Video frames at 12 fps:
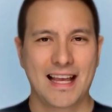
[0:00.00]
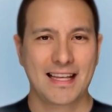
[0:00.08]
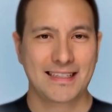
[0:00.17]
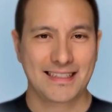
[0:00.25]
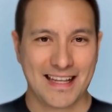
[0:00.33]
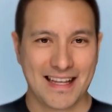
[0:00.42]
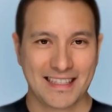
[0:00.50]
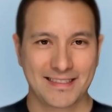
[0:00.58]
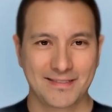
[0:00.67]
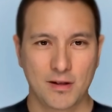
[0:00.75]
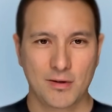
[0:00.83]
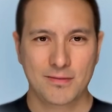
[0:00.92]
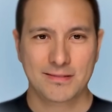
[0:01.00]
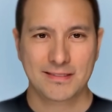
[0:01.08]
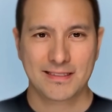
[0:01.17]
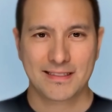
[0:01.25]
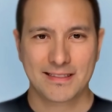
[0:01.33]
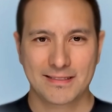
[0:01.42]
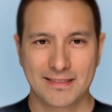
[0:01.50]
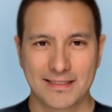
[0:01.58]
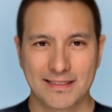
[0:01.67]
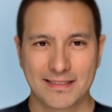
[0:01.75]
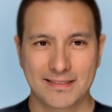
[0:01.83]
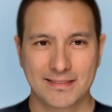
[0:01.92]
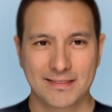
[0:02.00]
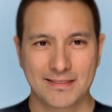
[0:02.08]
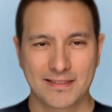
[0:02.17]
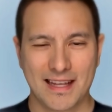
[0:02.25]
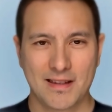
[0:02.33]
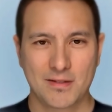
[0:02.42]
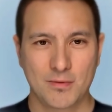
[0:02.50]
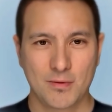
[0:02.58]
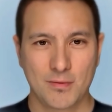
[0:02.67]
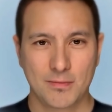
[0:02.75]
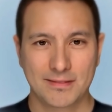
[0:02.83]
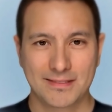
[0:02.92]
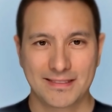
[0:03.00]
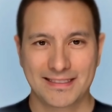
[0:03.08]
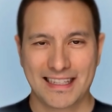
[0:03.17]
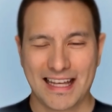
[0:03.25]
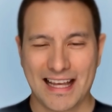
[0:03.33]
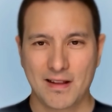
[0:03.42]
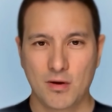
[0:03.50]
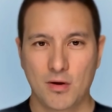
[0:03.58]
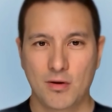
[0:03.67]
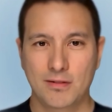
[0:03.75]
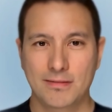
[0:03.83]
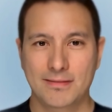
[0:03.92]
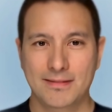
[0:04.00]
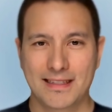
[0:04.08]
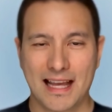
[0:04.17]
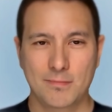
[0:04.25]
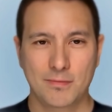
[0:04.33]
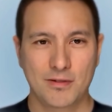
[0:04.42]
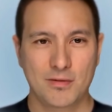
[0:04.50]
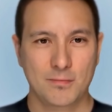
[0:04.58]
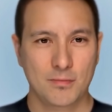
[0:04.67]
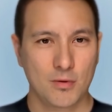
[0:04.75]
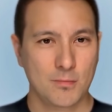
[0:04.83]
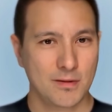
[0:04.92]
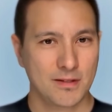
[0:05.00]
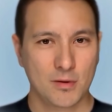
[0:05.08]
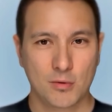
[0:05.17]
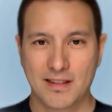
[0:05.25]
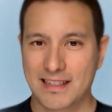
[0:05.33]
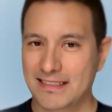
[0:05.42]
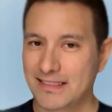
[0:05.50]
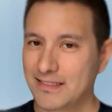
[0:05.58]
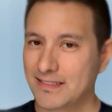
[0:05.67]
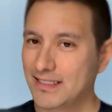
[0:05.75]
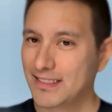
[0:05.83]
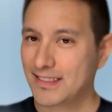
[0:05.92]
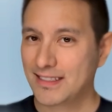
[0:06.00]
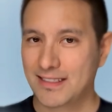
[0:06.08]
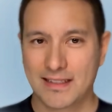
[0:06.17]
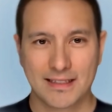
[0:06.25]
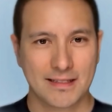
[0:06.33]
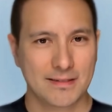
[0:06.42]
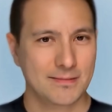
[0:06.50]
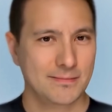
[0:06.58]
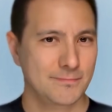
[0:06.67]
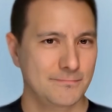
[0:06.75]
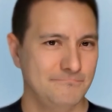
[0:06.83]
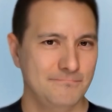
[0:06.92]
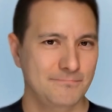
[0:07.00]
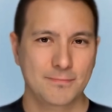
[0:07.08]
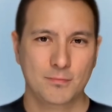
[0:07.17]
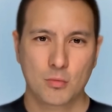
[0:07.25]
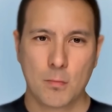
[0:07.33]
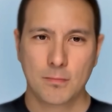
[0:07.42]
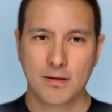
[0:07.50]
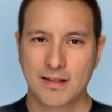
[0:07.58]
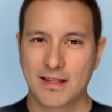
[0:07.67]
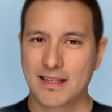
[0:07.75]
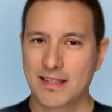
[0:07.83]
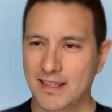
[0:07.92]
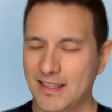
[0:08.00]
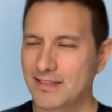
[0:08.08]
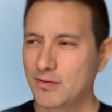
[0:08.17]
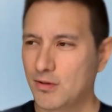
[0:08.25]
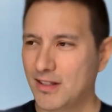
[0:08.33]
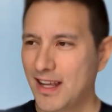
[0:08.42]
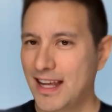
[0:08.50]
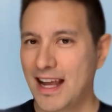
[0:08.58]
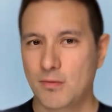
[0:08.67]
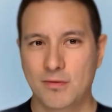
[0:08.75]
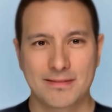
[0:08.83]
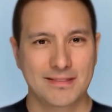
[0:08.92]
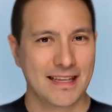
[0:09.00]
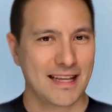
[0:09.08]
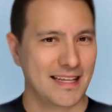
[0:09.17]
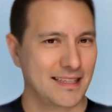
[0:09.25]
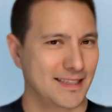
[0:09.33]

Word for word: Yeah, obviously this is uh, Android's take on the Apple Vision Pro personas. And hmm, it's okay, I would say.